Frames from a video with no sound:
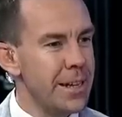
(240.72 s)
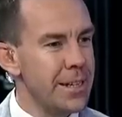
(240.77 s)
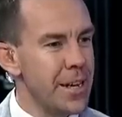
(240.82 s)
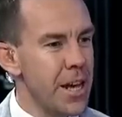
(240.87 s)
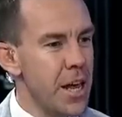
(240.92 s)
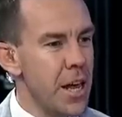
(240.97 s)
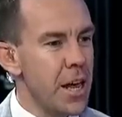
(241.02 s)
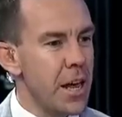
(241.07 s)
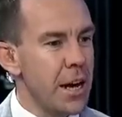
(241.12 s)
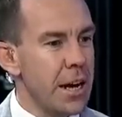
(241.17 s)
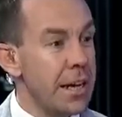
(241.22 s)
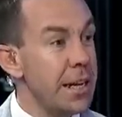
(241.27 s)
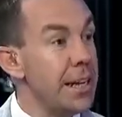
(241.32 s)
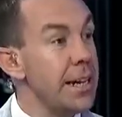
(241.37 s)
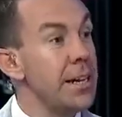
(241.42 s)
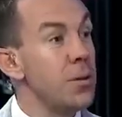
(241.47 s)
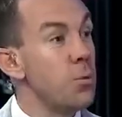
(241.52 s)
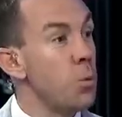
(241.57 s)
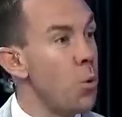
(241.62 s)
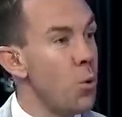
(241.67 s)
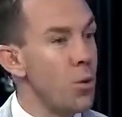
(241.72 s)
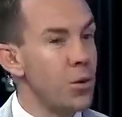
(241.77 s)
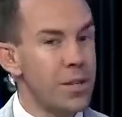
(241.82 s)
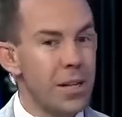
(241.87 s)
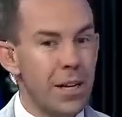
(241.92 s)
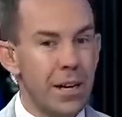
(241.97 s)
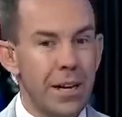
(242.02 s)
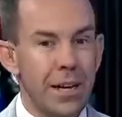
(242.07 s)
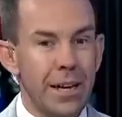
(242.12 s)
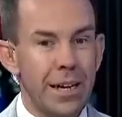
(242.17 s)
that clean
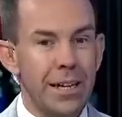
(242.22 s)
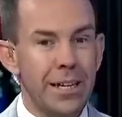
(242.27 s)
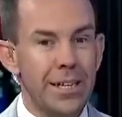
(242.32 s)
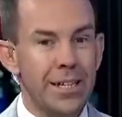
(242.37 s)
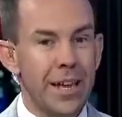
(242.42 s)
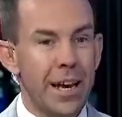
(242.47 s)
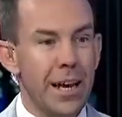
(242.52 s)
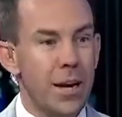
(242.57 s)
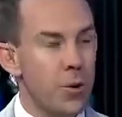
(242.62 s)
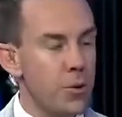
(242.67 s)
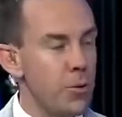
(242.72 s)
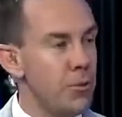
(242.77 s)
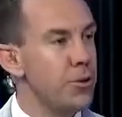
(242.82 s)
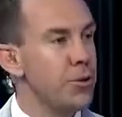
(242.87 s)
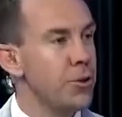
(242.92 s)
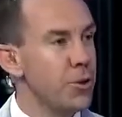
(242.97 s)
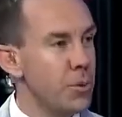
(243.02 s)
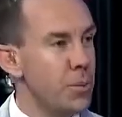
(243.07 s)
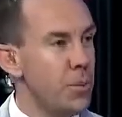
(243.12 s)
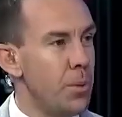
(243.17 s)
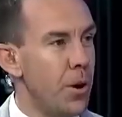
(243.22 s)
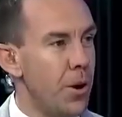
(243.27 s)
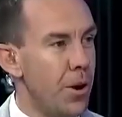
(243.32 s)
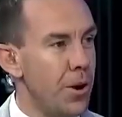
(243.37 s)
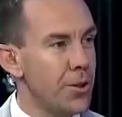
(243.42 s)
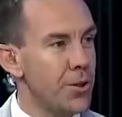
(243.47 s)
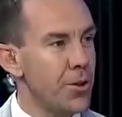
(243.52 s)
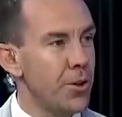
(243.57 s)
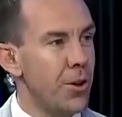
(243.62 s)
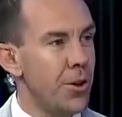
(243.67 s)
water is a crucial
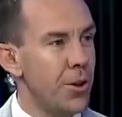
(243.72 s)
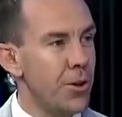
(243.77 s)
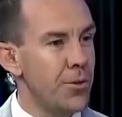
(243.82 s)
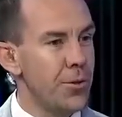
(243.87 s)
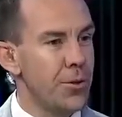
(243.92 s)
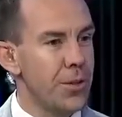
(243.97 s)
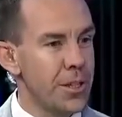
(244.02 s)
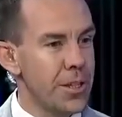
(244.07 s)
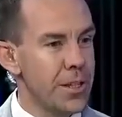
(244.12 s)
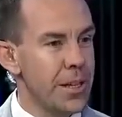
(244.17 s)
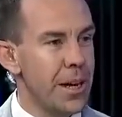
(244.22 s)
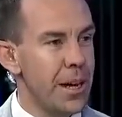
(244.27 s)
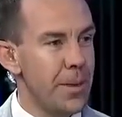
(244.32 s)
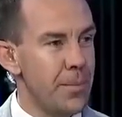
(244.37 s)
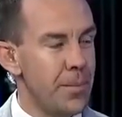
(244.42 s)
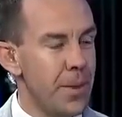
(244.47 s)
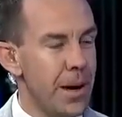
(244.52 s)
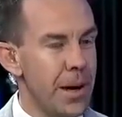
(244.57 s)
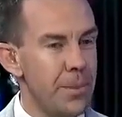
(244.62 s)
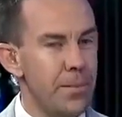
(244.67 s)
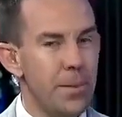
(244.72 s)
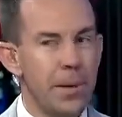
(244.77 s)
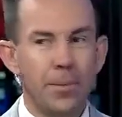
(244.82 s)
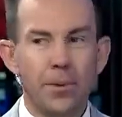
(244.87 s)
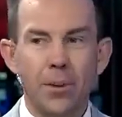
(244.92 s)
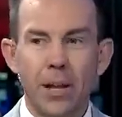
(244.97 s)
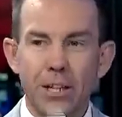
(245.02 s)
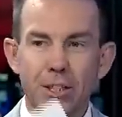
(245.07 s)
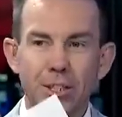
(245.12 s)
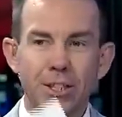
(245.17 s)
part of this campaign.
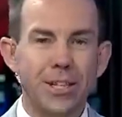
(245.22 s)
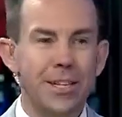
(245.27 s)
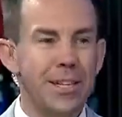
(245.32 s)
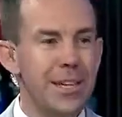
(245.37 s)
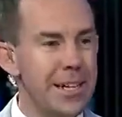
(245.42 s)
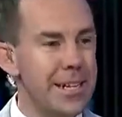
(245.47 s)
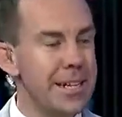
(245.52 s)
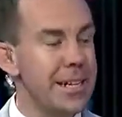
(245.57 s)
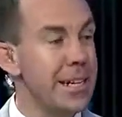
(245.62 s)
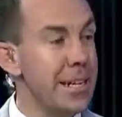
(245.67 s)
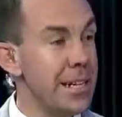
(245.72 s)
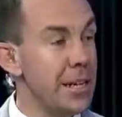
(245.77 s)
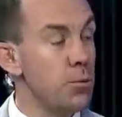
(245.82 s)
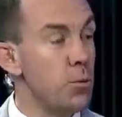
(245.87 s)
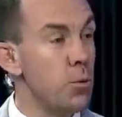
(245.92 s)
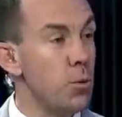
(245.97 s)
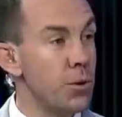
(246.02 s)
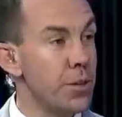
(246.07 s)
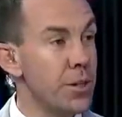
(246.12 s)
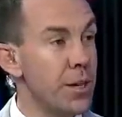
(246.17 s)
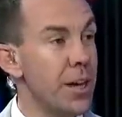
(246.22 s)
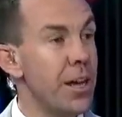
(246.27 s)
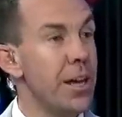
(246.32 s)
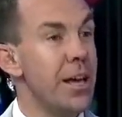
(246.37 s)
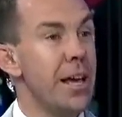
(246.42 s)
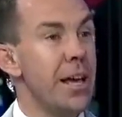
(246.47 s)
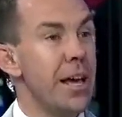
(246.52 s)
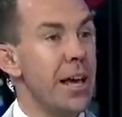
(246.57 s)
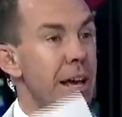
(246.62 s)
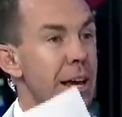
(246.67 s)
People actually need clean water
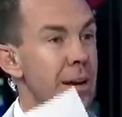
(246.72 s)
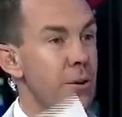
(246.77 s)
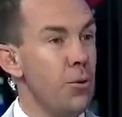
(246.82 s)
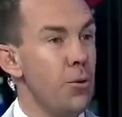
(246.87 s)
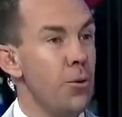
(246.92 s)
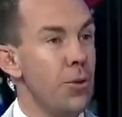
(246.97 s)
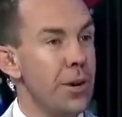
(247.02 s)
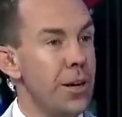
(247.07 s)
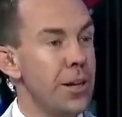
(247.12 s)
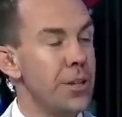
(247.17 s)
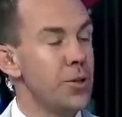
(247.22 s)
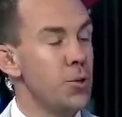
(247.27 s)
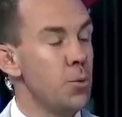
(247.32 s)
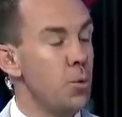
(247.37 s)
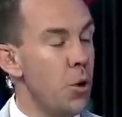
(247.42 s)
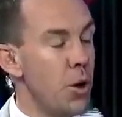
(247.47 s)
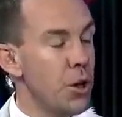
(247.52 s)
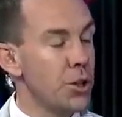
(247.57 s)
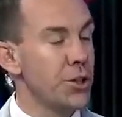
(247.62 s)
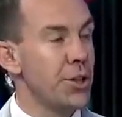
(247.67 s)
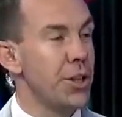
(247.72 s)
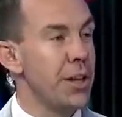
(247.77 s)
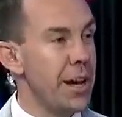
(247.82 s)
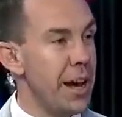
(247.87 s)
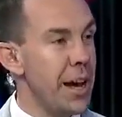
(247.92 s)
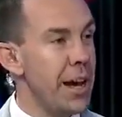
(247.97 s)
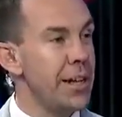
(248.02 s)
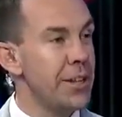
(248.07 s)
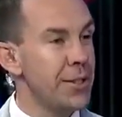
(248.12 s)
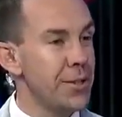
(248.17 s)
in order to wash their
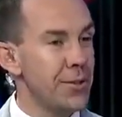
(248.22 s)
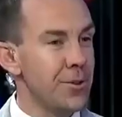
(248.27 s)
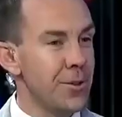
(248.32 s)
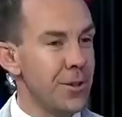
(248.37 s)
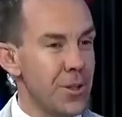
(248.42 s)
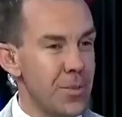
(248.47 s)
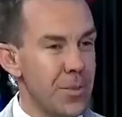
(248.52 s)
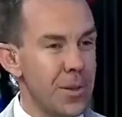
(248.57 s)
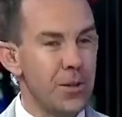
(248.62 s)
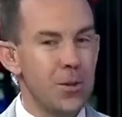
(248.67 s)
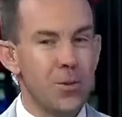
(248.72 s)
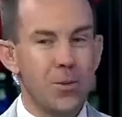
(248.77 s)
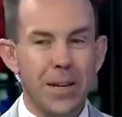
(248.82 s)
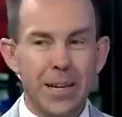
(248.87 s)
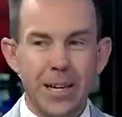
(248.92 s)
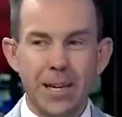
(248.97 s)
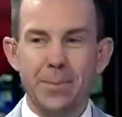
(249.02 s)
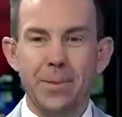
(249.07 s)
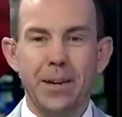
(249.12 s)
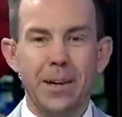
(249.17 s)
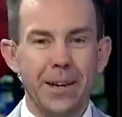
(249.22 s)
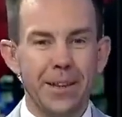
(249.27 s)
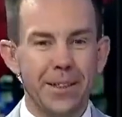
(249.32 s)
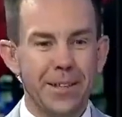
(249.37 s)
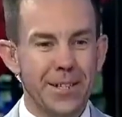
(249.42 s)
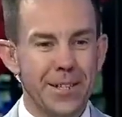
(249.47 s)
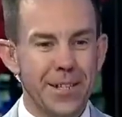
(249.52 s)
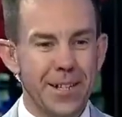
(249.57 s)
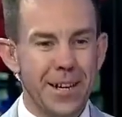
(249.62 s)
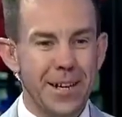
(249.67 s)
hands, Tulis, because we keep hearing
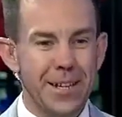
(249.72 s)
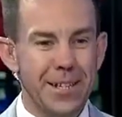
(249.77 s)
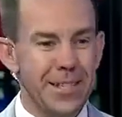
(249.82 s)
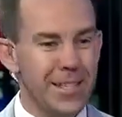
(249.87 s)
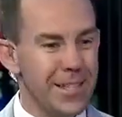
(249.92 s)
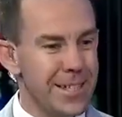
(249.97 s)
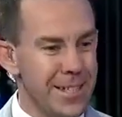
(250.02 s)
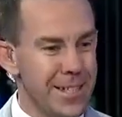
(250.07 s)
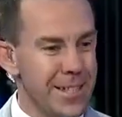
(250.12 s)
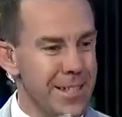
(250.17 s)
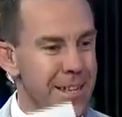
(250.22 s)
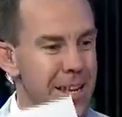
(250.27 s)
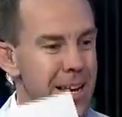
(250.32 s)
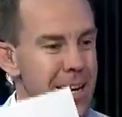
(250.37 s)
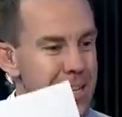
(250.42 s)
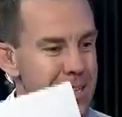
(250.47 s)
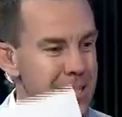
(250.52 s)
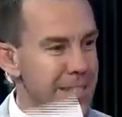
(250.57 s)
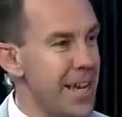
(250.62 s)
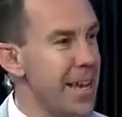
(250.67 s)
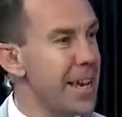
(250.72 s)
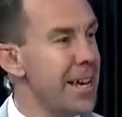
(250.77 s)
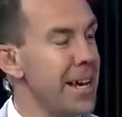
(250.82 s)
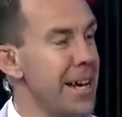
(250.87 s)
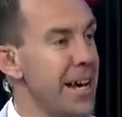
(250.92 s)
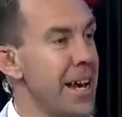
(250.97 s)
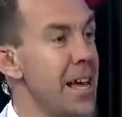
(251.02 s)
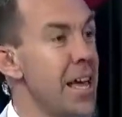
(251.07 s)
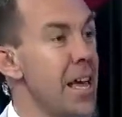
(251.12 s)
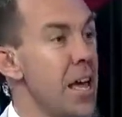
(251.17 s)
the scientists
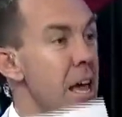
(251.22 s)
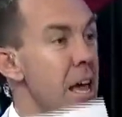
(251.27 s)
saying